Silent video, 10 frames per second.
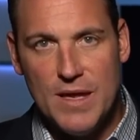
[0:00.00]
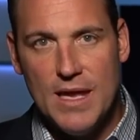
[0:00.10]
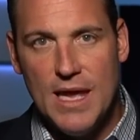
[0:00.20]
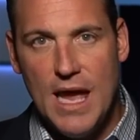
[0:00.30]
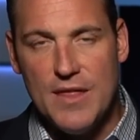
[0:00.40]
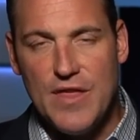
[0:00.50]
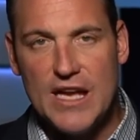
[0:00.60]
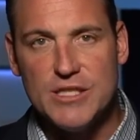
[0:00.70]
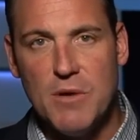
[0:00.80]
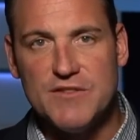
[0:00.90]
Hey,
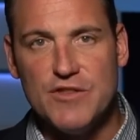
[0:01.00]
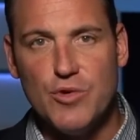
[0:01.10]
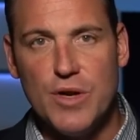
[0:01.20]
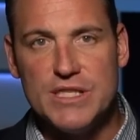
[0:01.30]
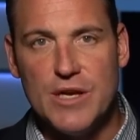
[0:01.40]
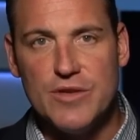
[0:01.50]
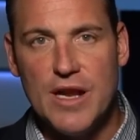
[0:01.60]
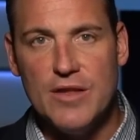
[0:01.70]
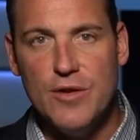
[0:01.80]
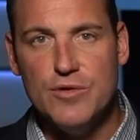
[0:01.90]
thanks so much for joining us here today
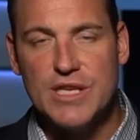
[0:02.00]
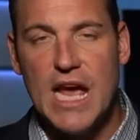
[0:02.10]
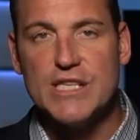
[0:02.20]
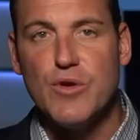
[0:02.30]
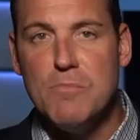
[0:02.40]
on the Newscast.